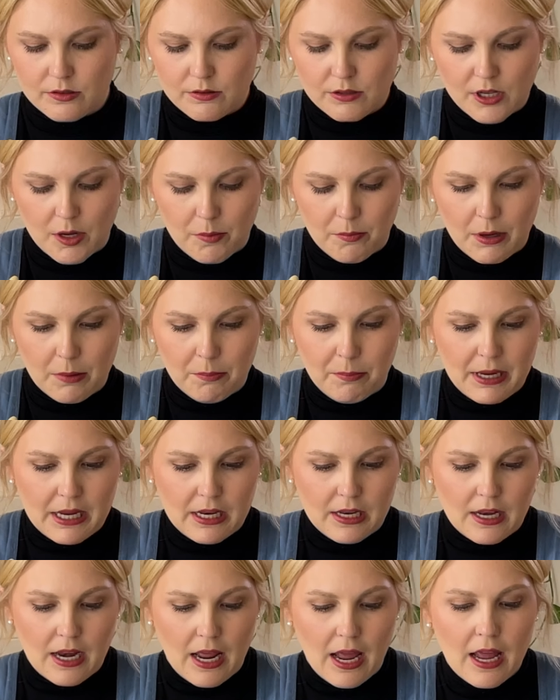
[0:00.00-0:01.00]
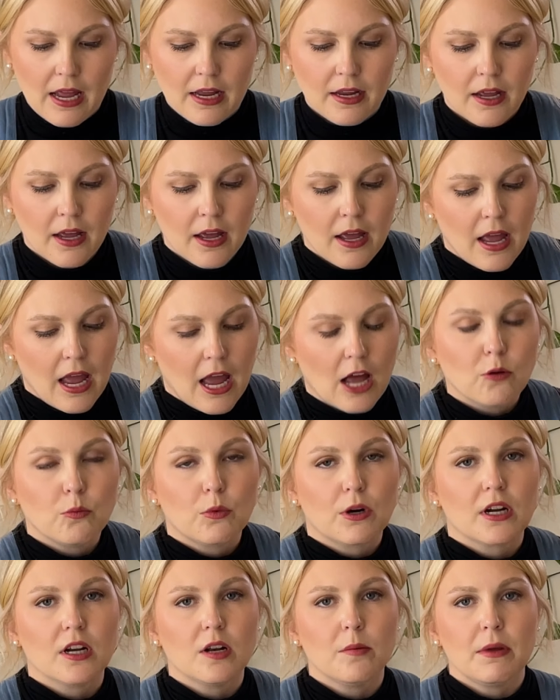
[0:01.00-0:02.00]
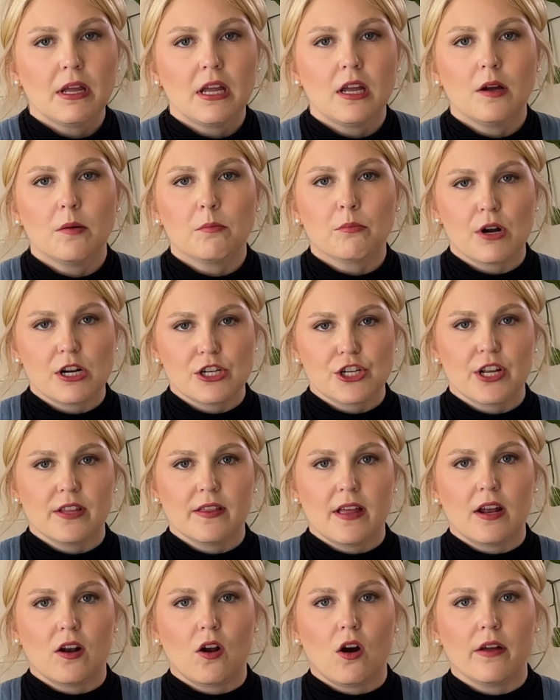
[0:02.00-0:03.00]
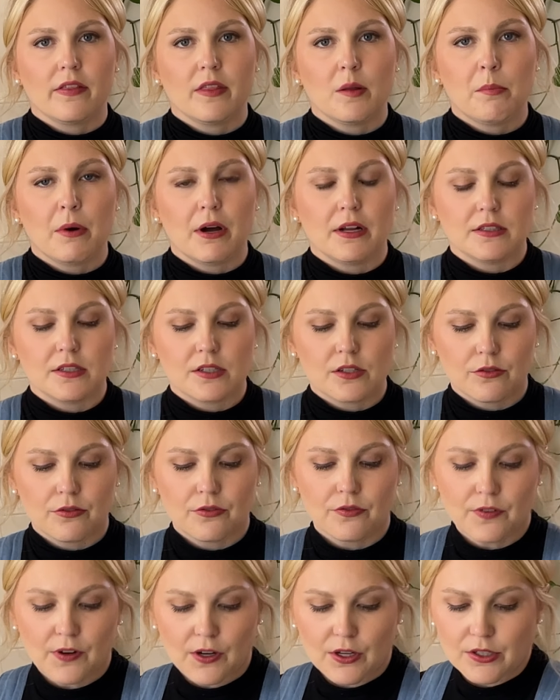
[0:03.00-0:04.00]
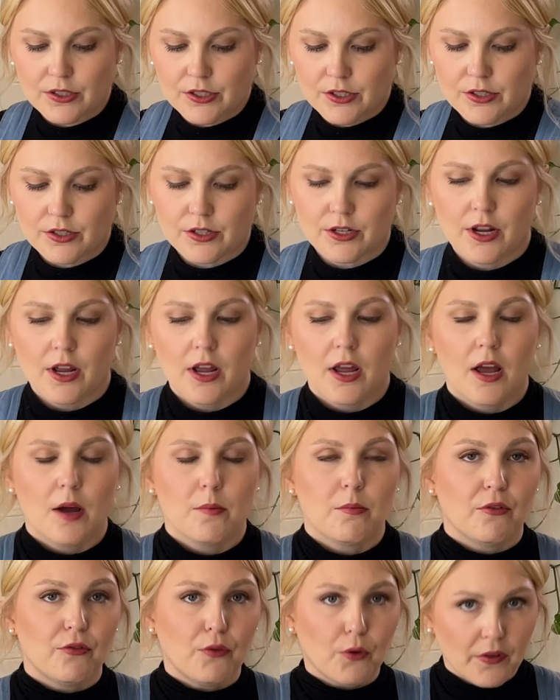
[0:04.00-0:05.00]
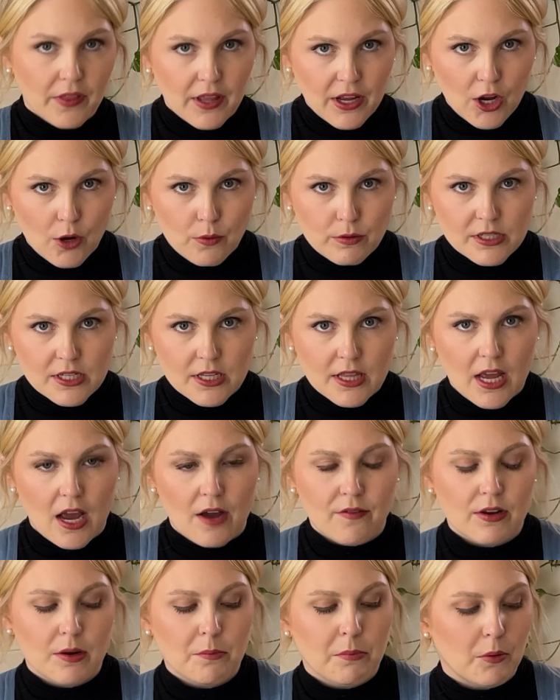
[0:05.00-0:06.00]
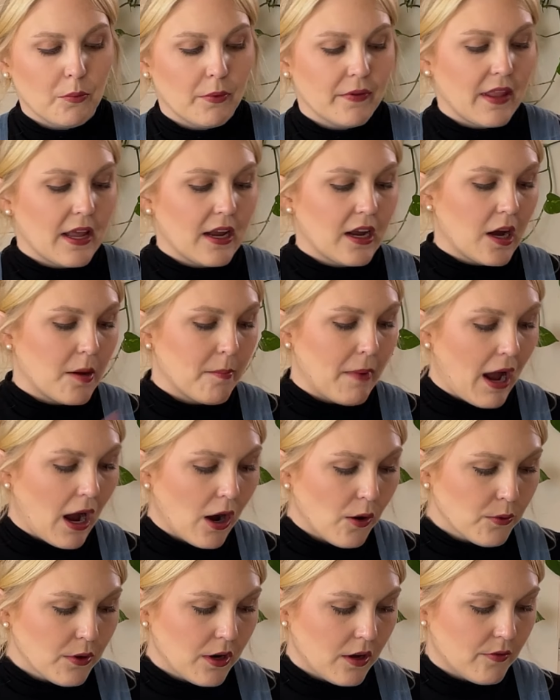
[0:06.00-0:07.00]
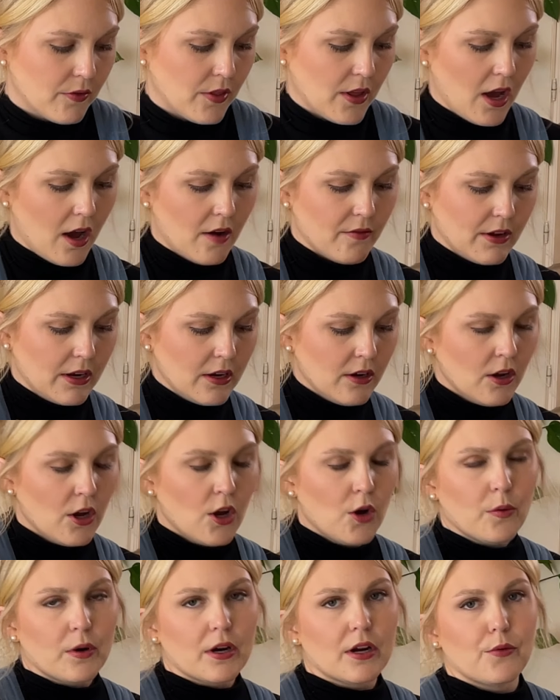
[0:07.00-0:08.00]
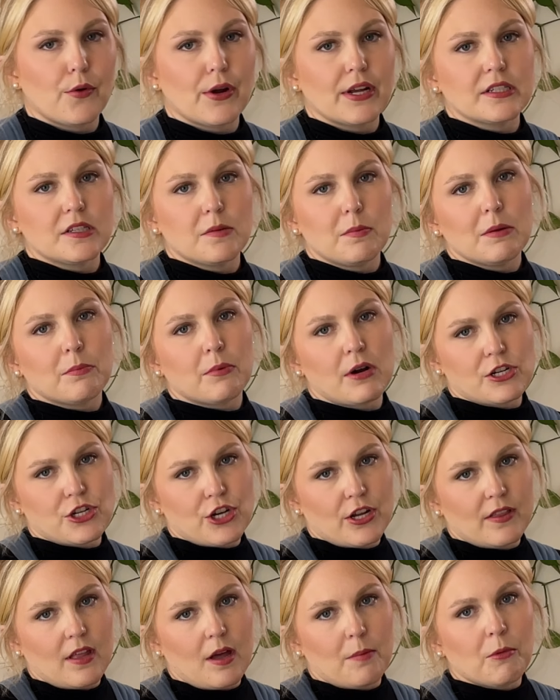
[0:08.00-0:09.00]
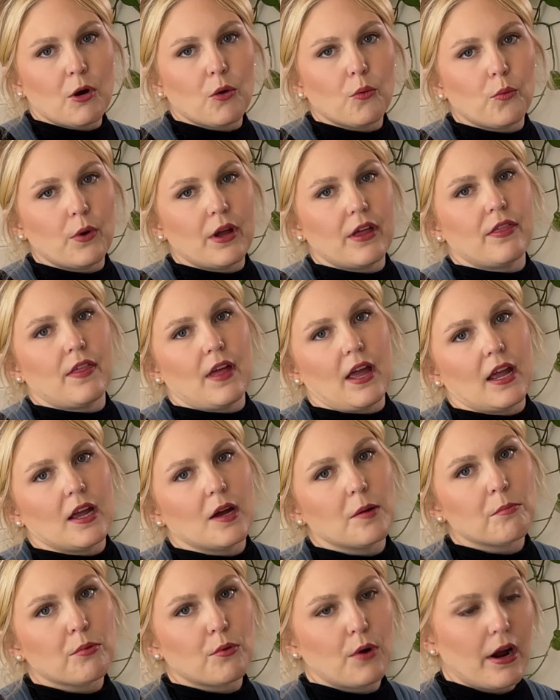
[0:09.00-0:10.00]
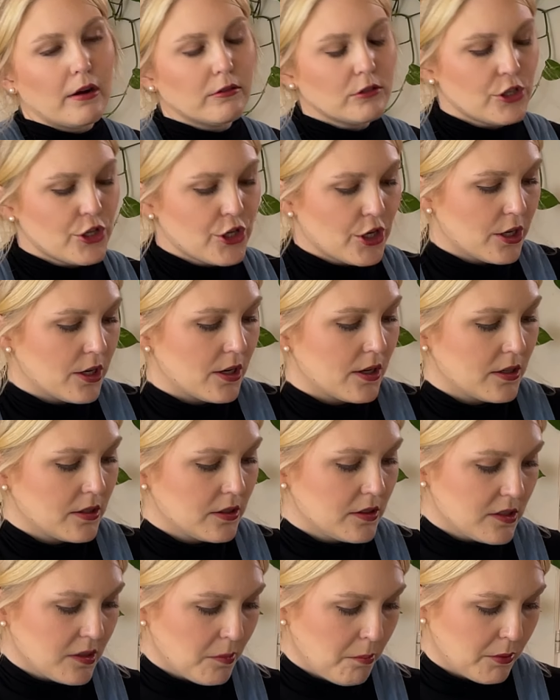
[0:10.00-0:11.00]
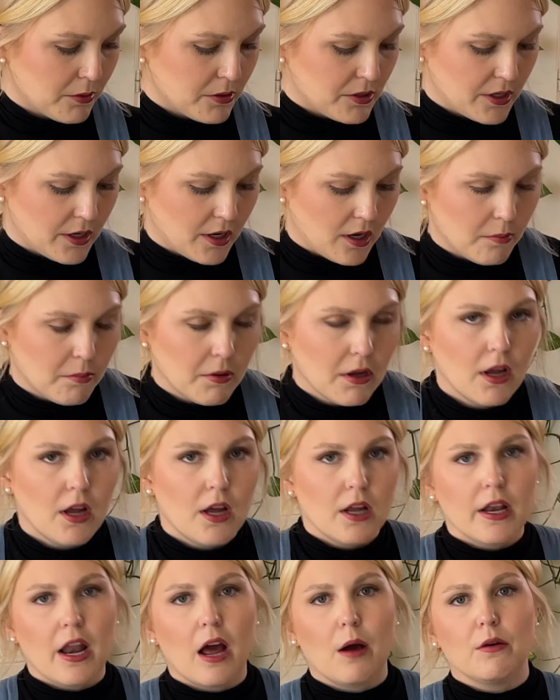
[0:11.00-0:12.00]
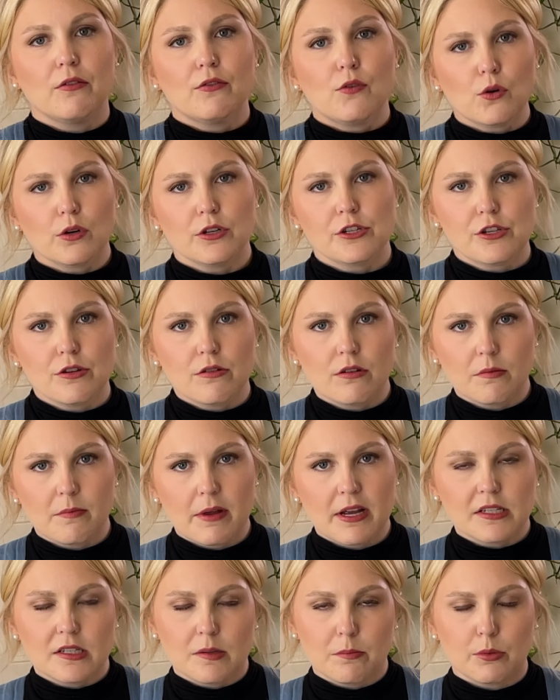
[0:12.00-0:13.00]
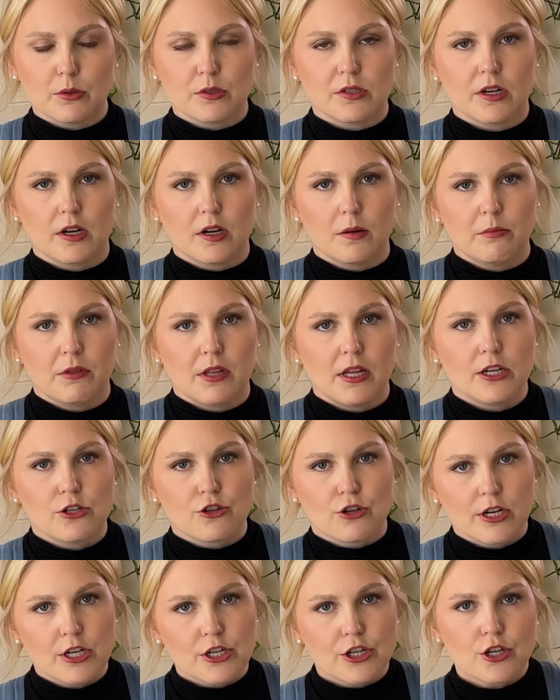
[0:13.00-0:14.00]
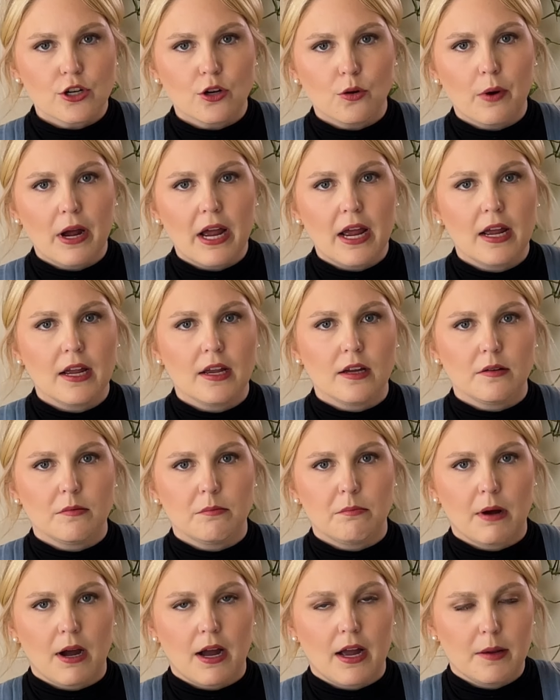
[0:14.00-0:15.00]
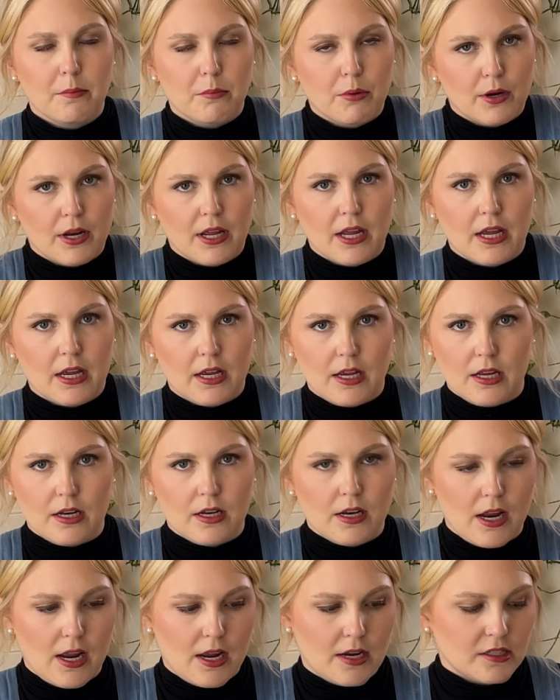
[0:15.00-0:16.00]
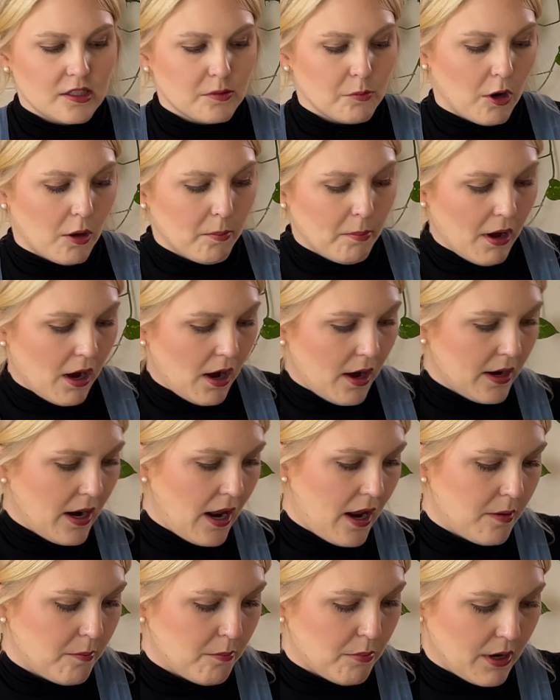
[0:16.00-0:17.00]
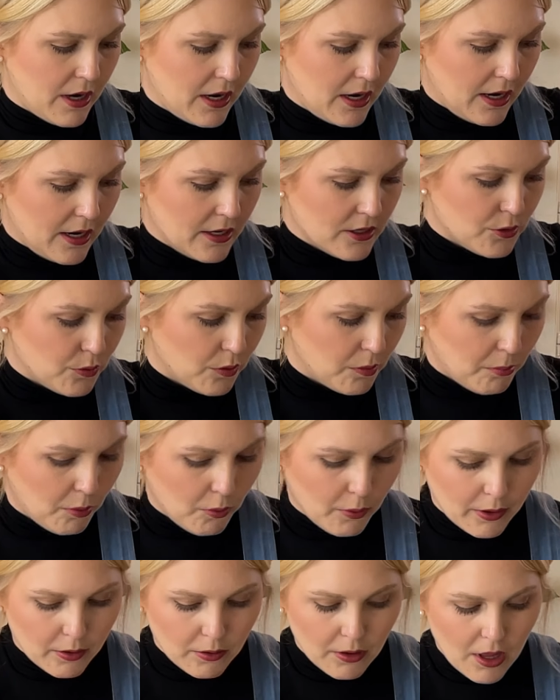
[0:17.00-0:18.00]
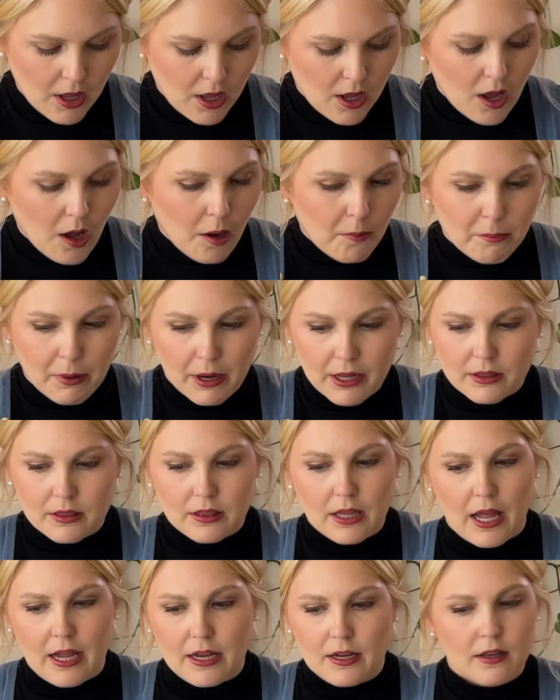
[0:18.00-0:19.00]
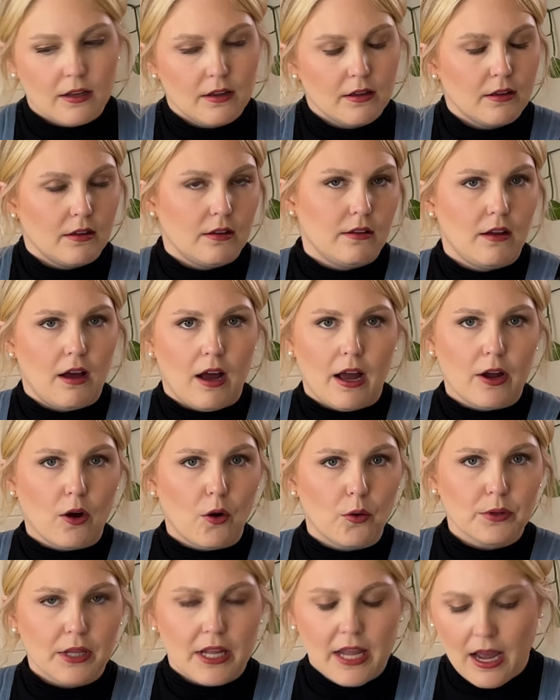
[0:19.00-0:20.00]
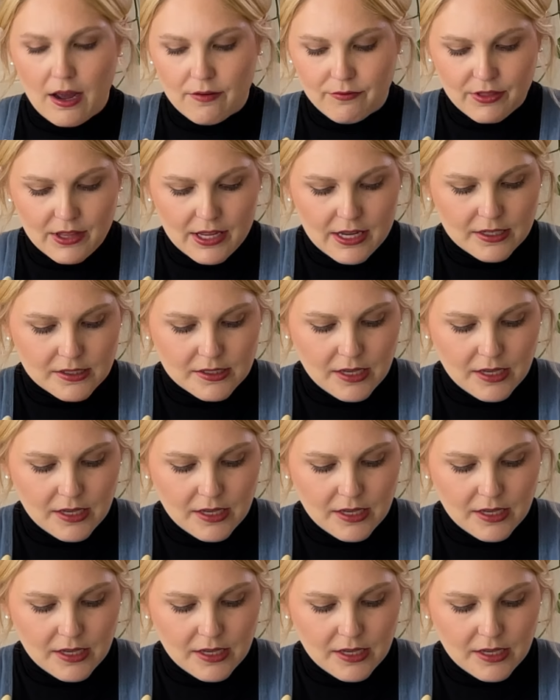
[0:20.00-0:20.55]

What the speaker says: some beaten egg, and we're gonna be brushing that on the buns first before they go into the oven, but when they come out of the oven, we're going to be brushing them with a brown sugar simple syrup. Now, of course, you can make simple syrup the traditional way by putting it in a small pot and bringing it to a boil, but like, I only have these.